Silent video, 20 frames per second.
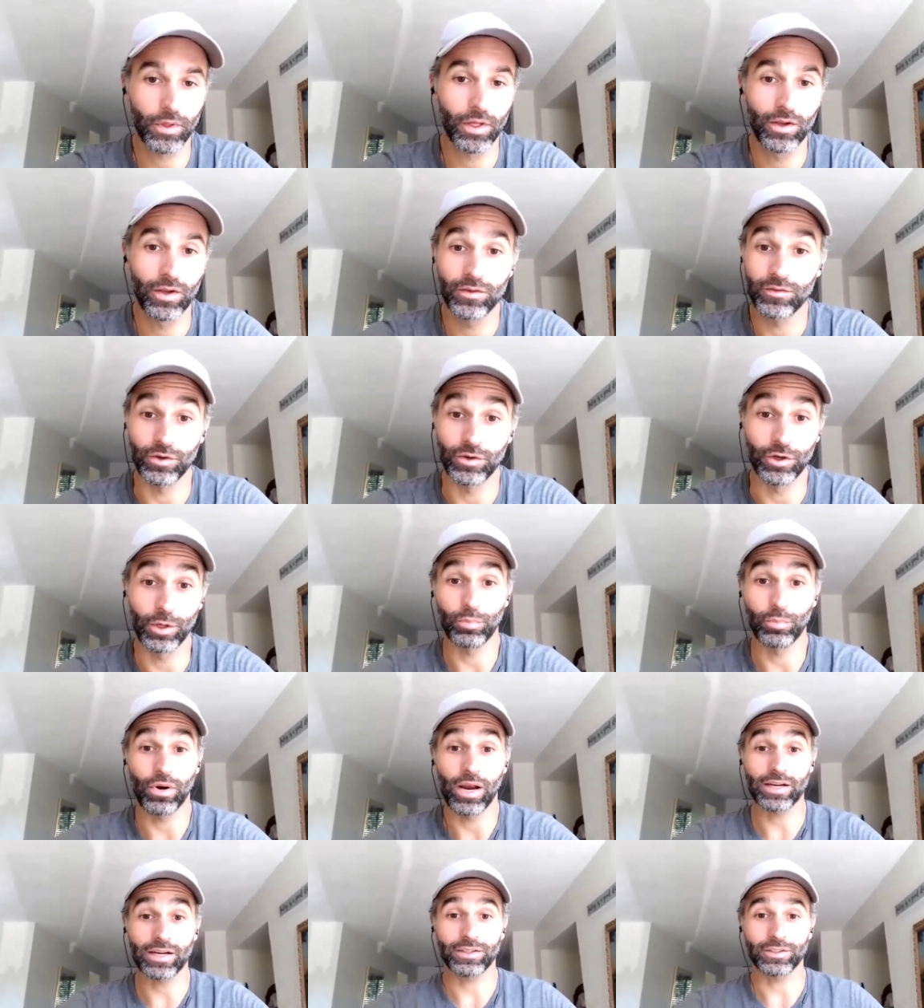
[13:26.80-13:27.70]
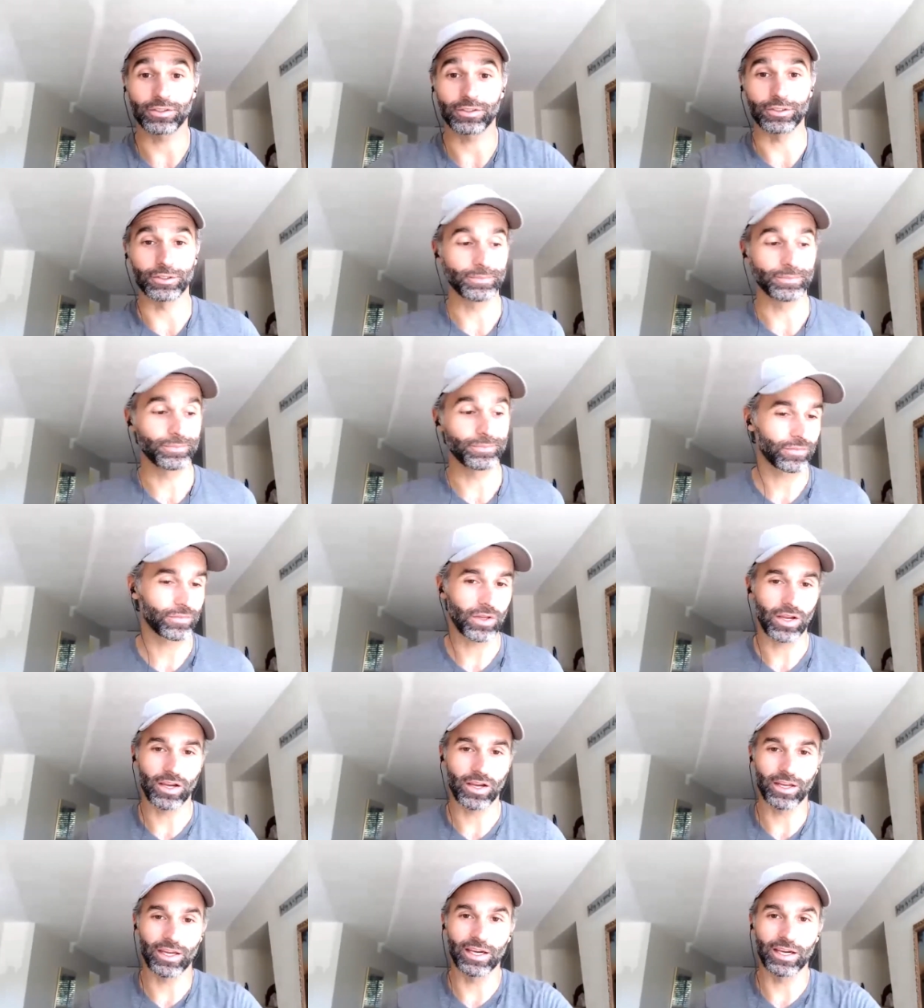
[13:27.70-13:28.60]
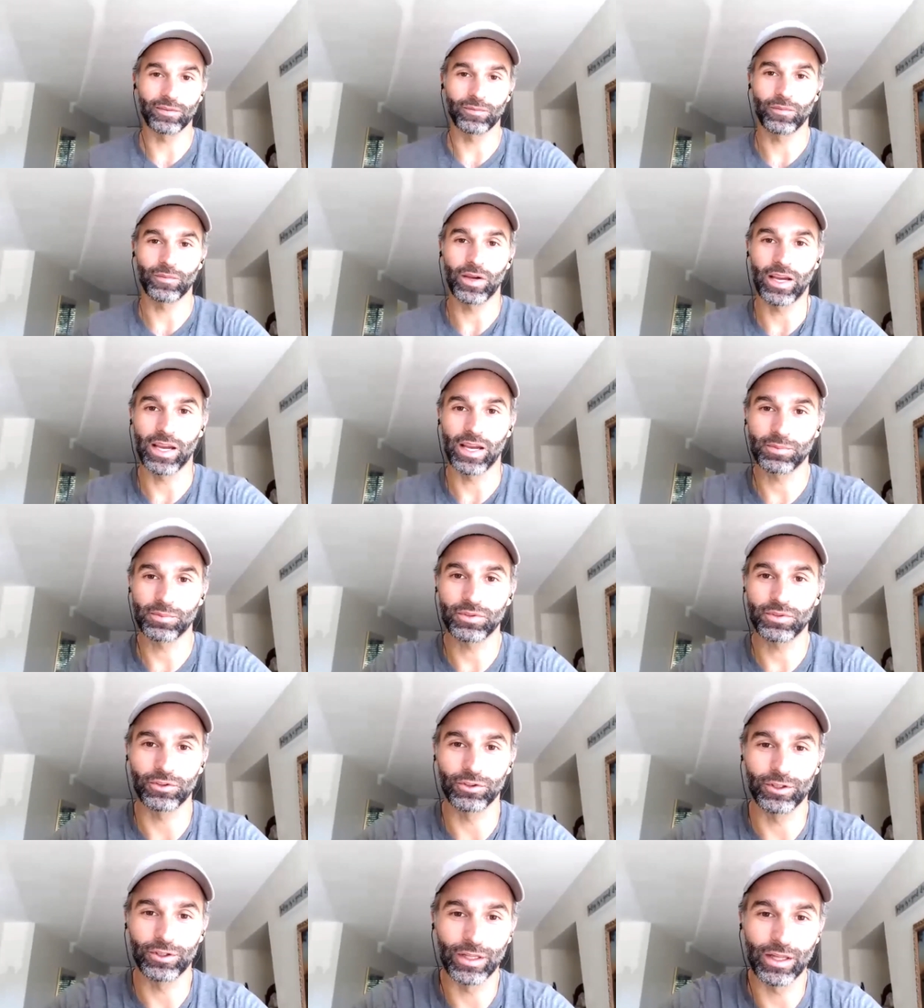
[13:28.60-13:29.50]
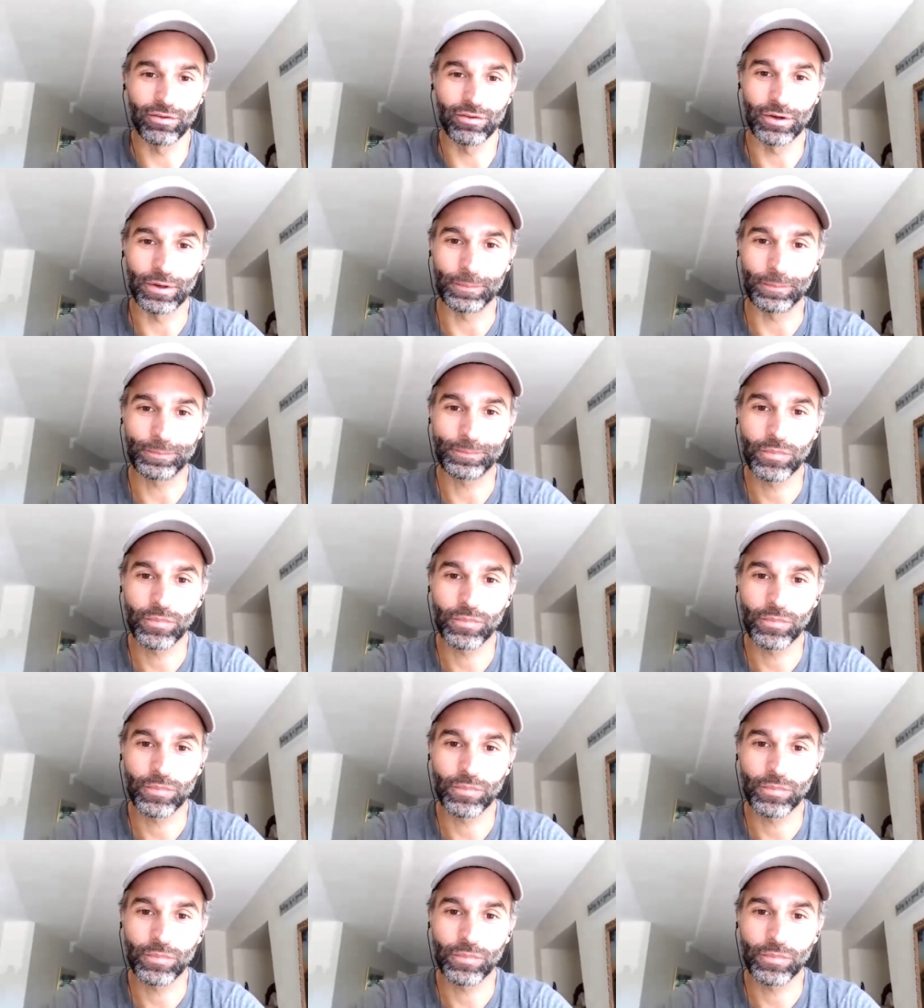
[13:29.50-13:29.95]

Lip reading: Very practical. Yeah, absolutely love it.